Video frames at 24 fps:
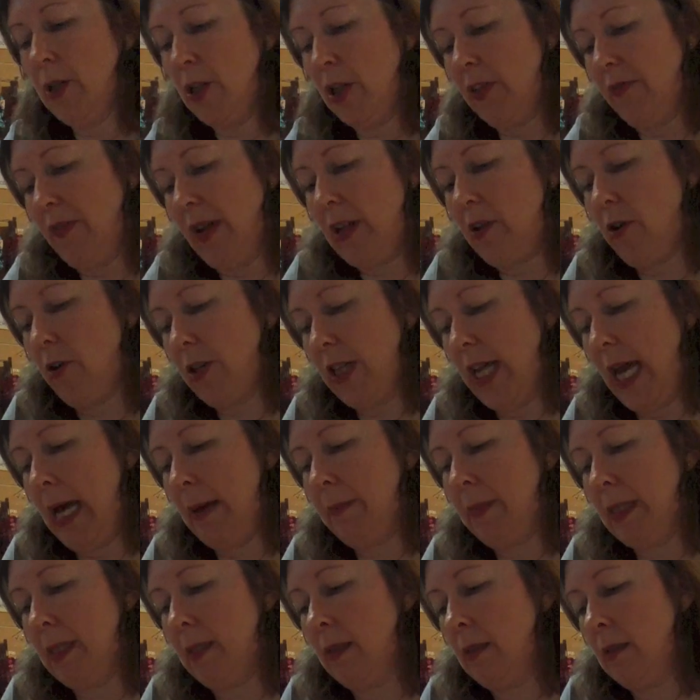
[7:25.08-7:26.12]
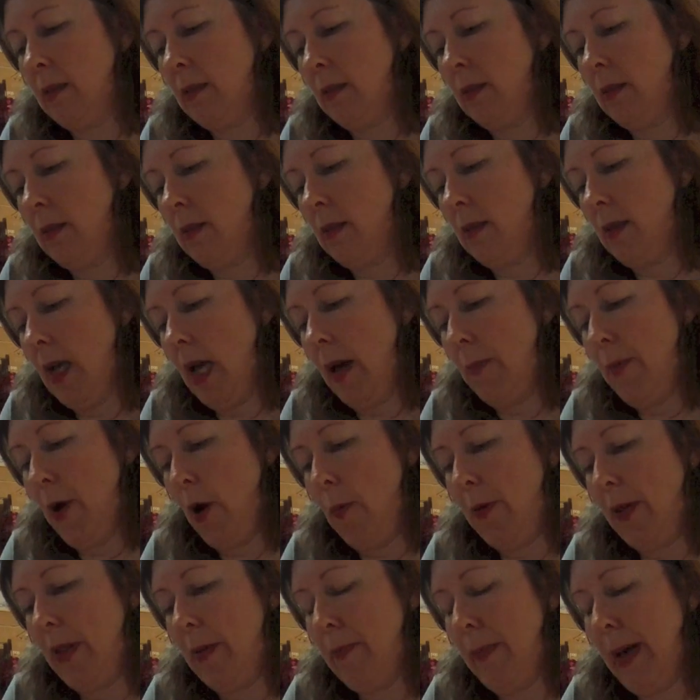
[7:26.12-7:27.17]
the Velcro tabs and
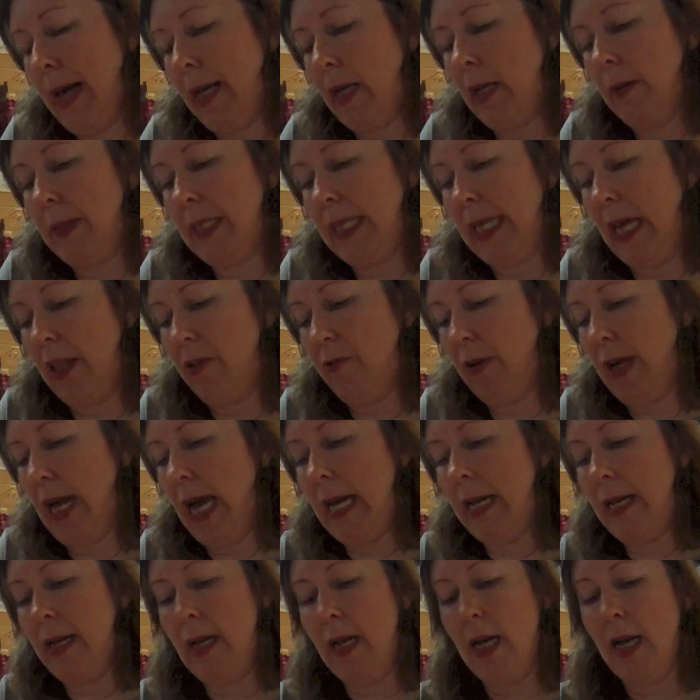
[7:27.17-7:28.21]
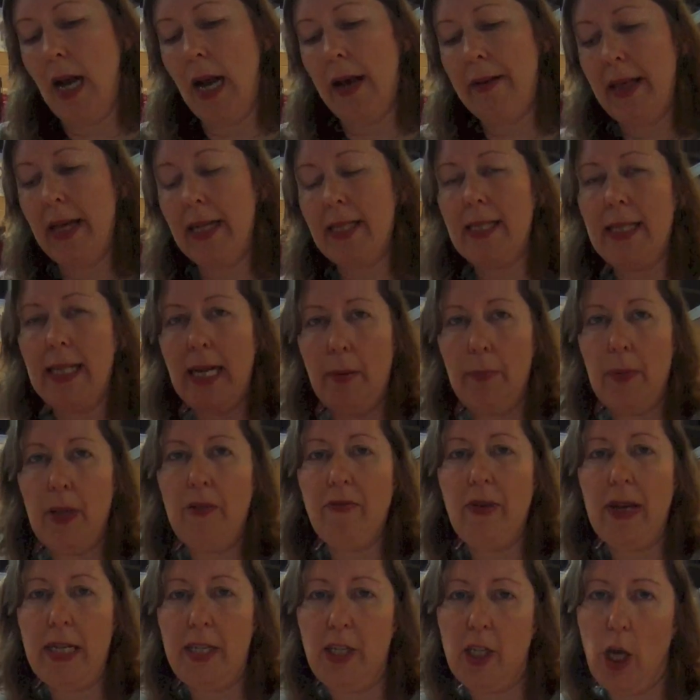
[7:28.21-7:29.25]
pop them back up together again, and that's the
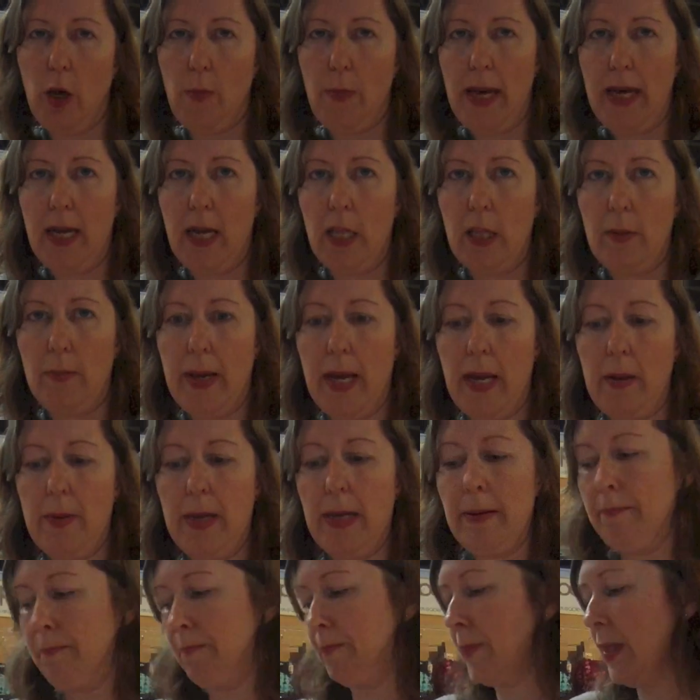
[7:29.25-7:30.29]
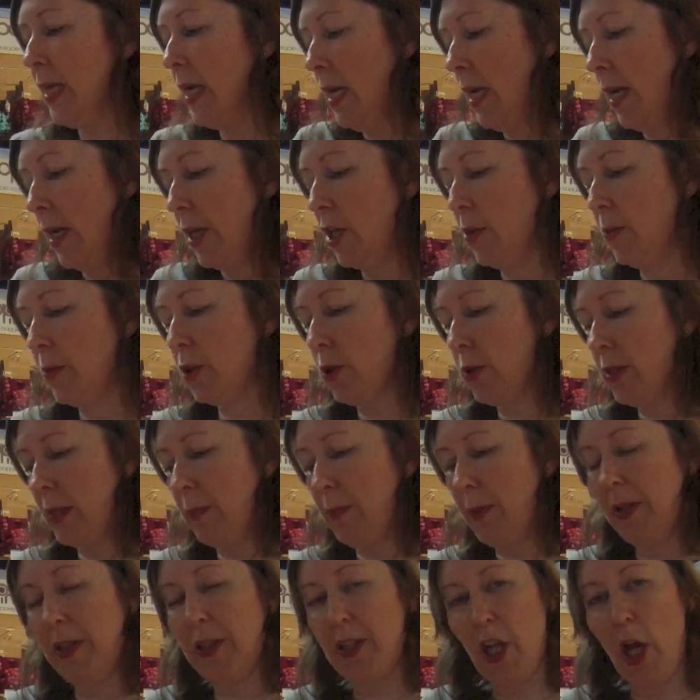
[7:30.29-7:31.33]
nappy ready to go back on the baby. You would
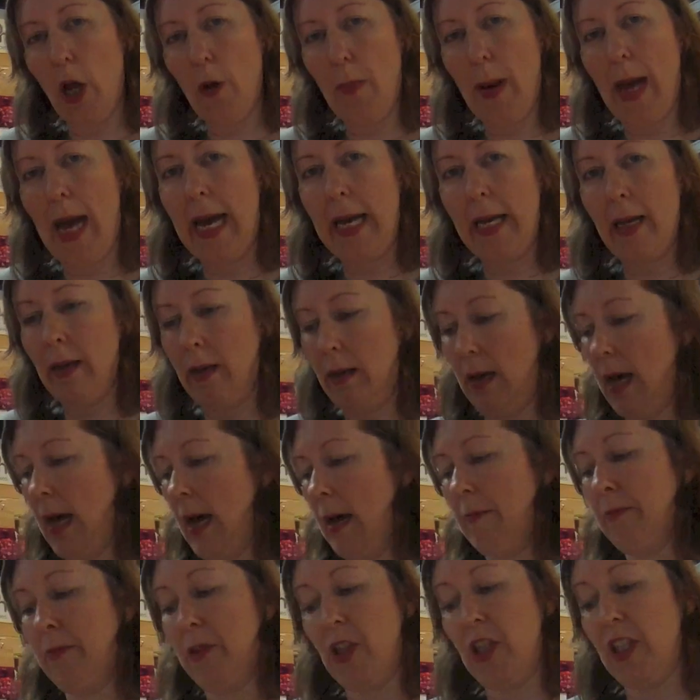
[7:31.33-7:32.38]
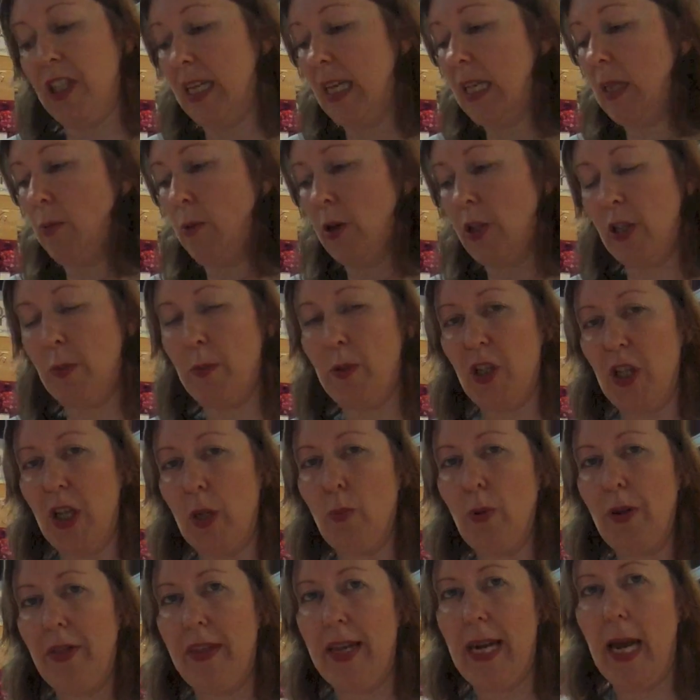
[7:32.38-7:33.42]
also put the tote bag just in the washing
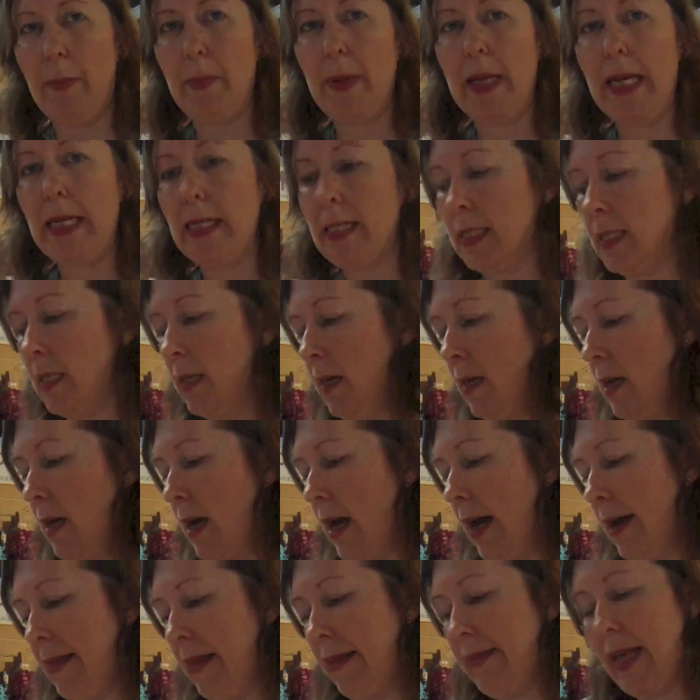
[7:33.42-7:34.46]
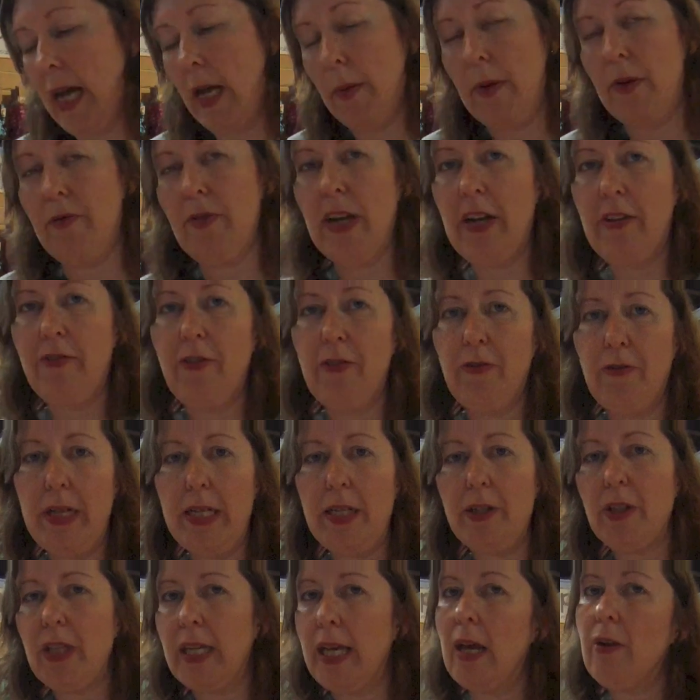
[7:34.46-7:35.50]
machine with the nappies, and then that will be ready for
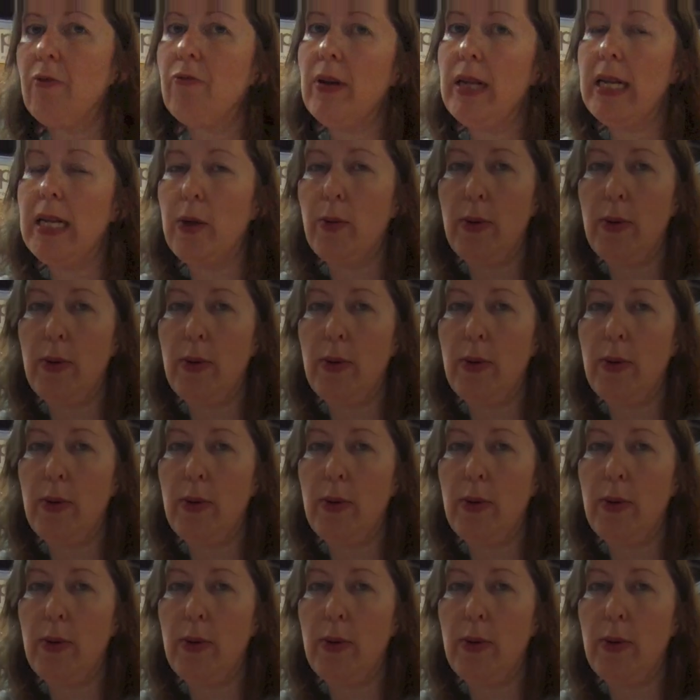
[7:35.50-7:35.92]
reuse again really